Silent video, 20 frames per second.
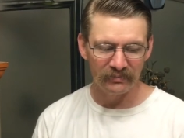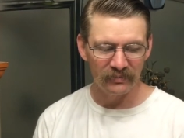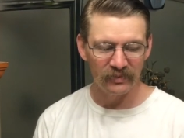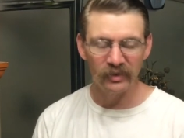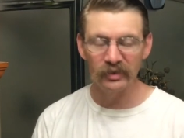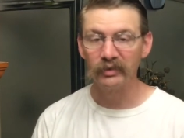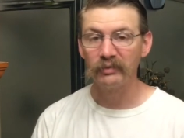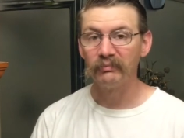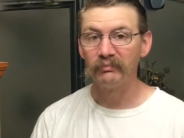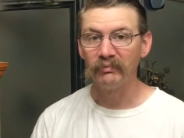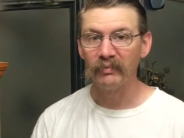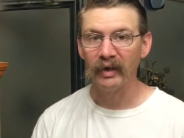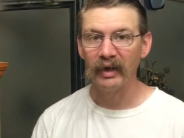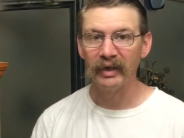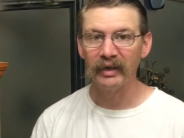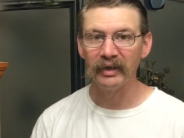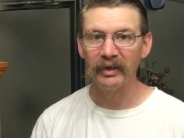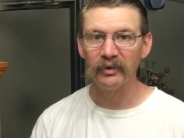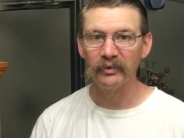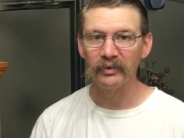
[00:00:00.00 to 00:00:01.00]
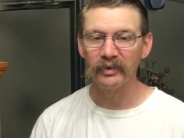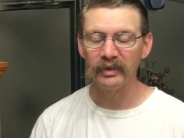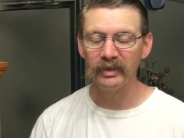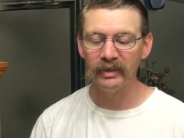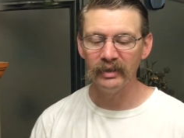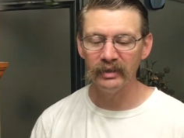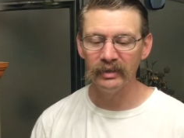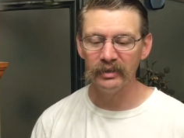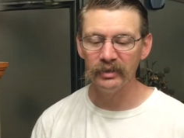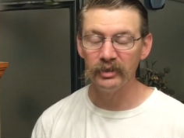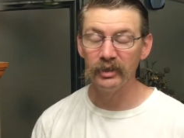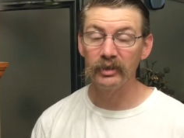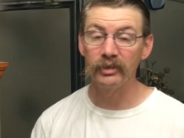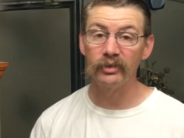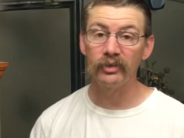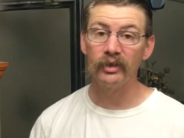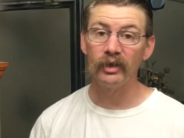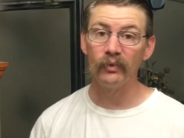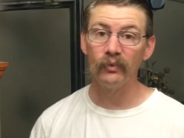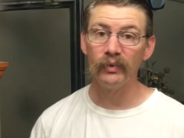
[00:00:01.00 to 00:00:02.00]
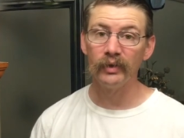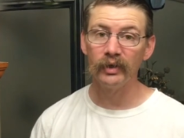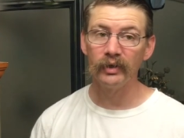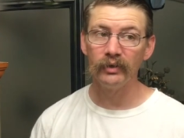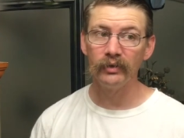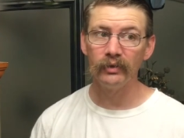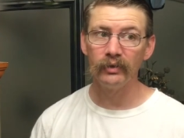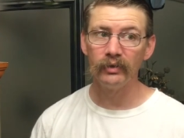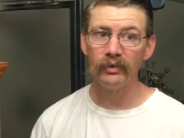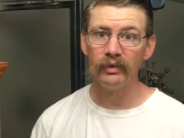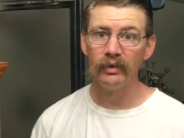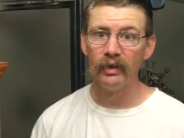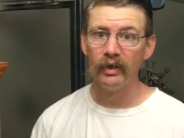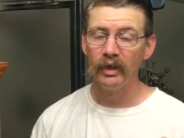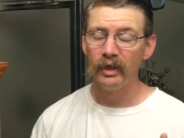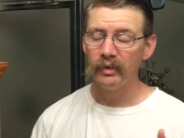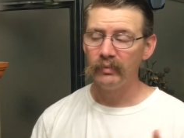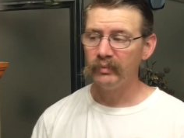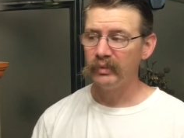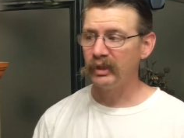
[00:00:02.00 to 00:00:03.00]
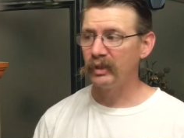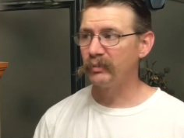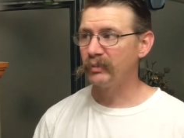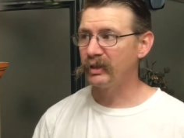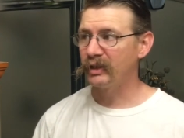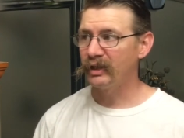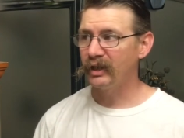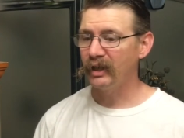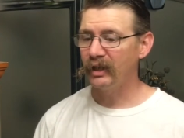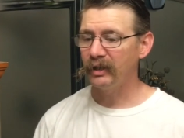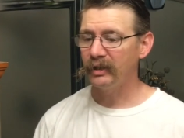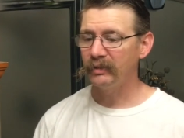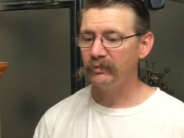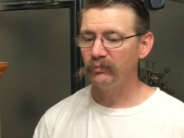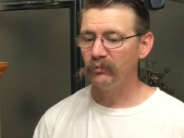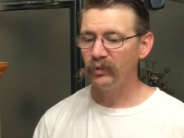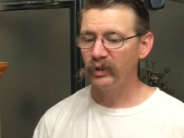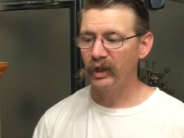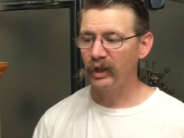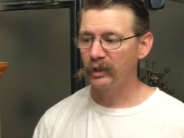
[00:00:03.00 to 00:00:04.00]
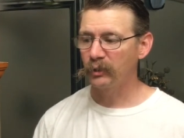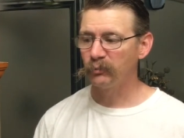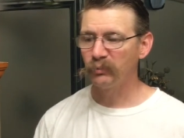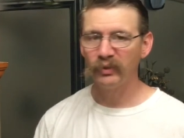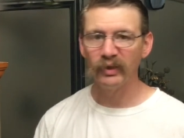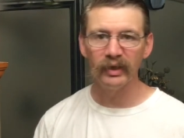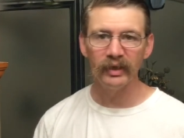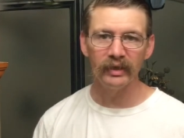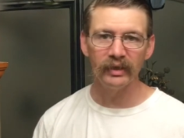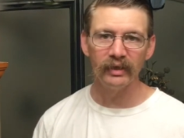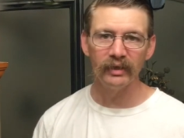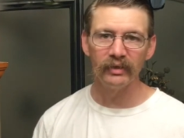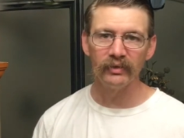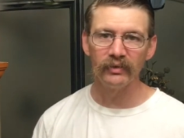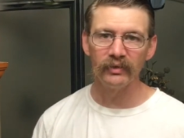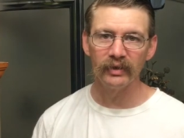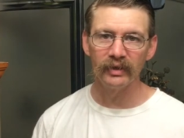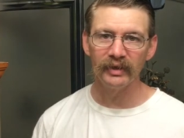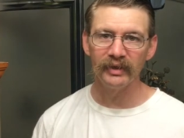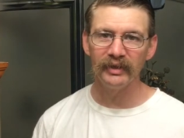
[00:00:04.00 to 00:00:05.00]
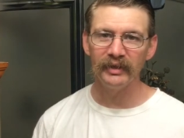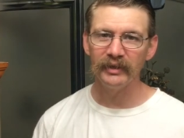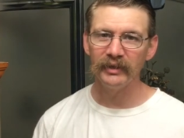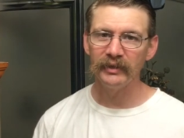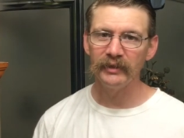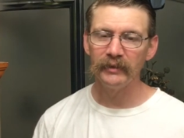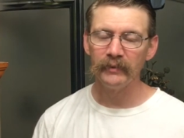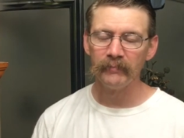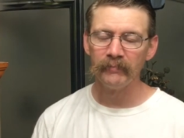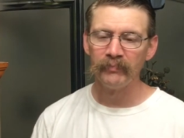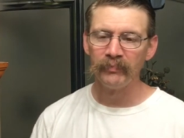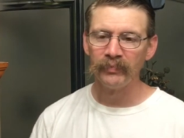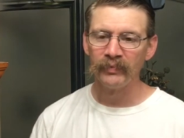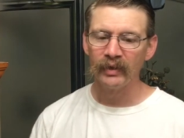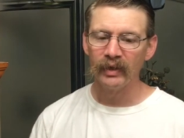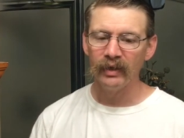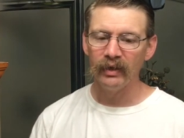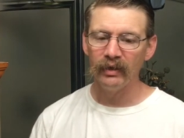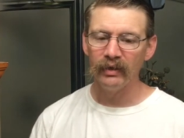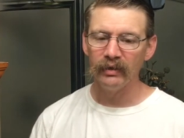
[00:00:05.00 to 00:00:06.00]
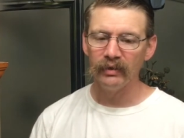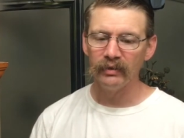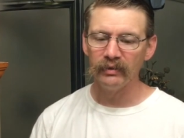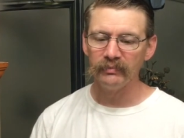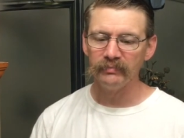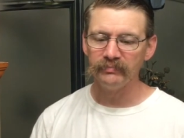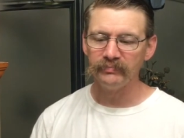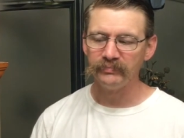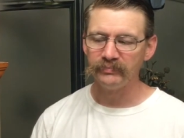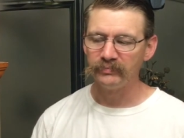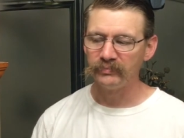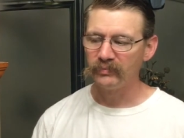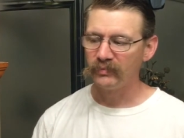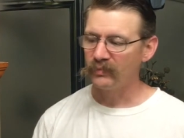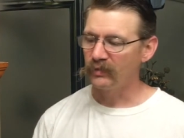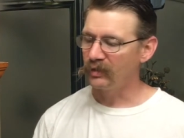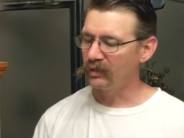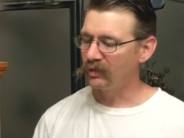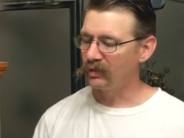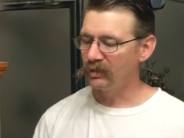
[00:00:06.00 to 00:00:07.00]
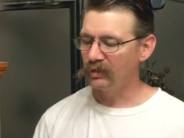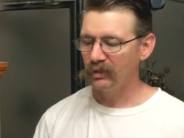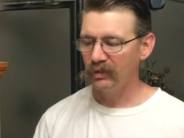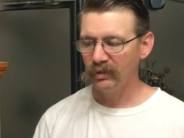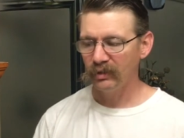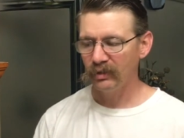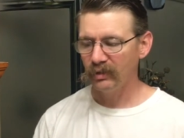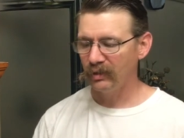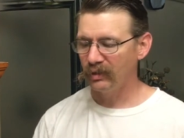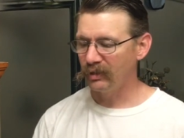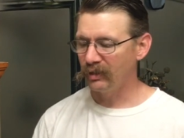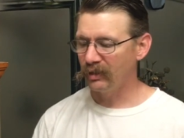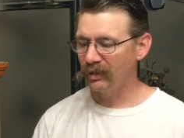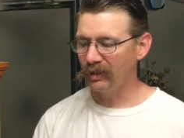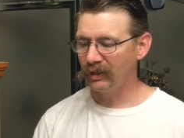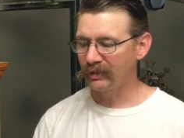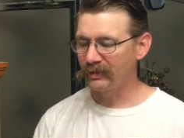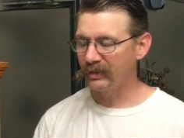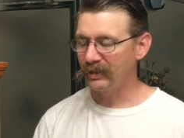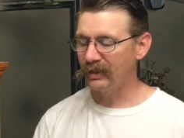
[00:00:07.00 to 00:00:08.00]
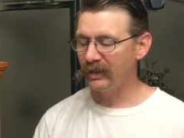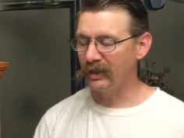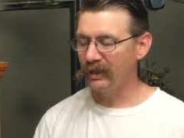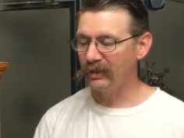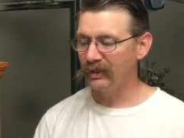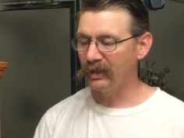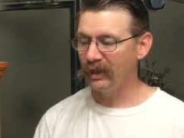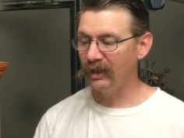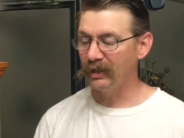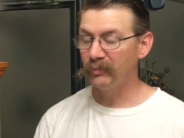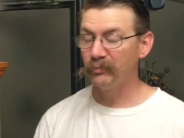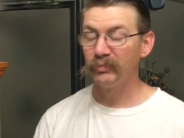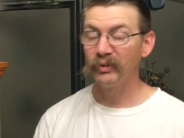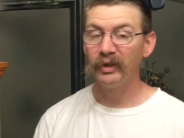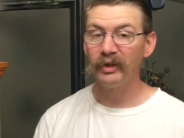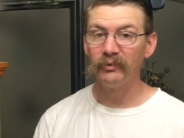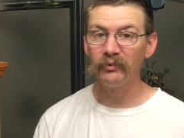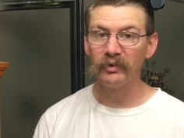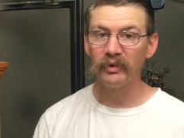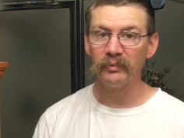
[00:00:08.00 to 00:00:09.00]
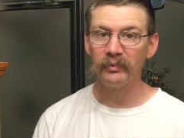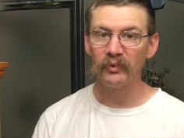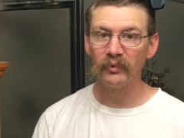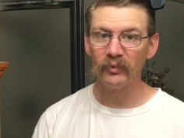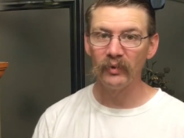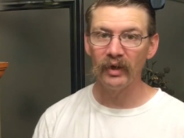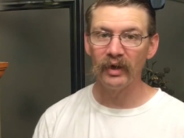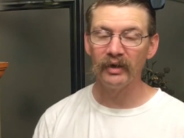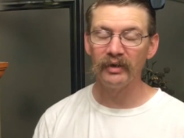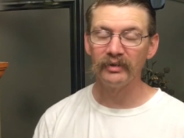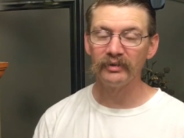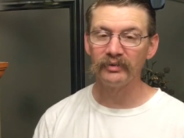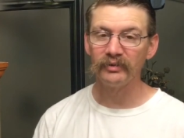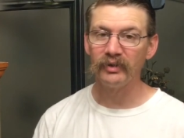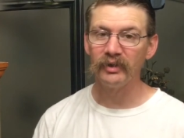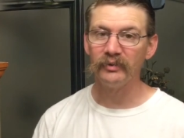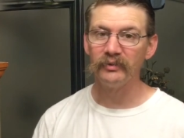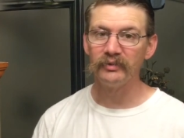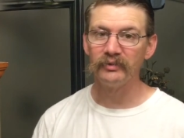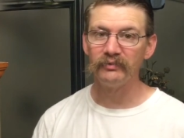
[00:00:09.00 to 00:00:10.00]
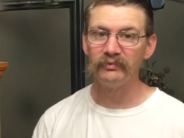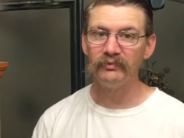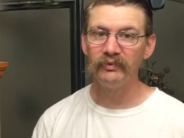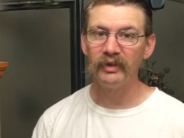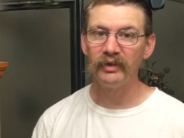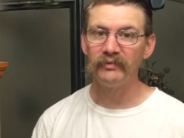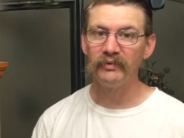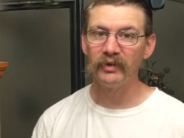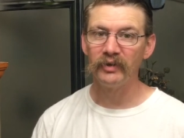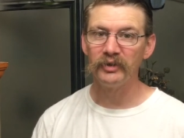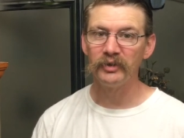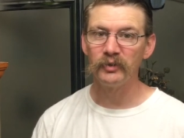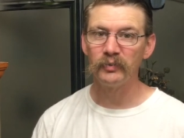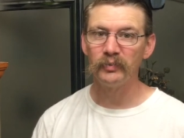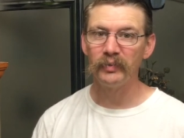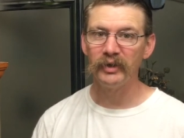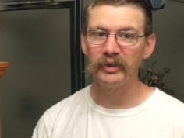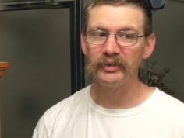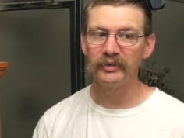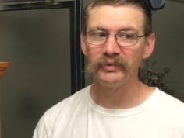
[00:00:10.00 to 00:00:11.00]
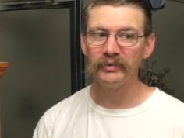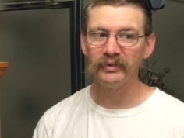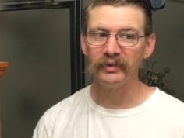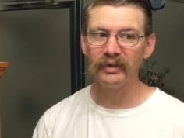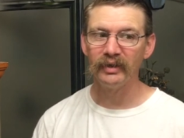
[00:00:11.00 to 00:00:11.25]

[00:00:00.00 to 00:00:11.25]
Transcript: Just hanging out with the kids. Yesterday went good. Me and my dad, we got to play together at a gig. I tell you, I hadn't played with him in a while, so that was very special.